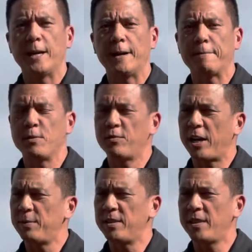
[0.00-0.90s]
you've got
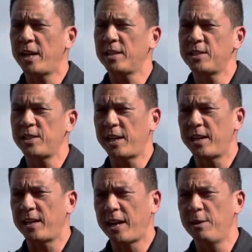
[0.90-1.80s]
to be negligent
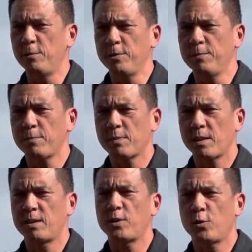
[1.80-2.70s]
and liable,
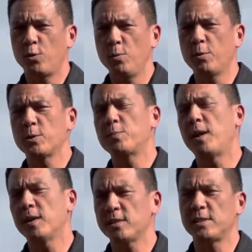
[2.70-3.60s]
and then your homeowner's
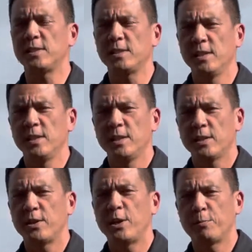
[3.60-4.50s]
policy
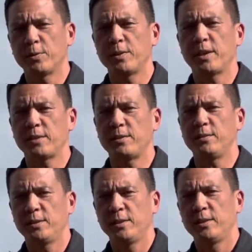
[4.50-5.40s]
could help protect you.
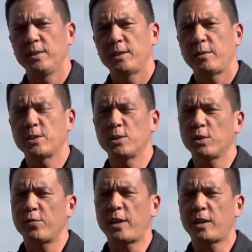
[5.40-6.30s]
All right, so look
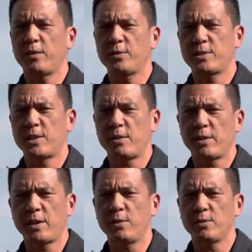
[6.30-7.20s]
for that coverage there.
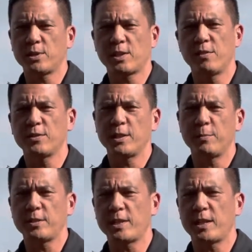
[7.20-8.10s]
Again, those are coverage
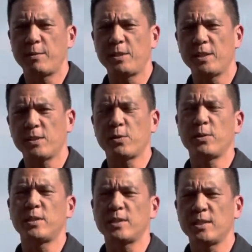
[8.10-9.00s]
limits that can be increased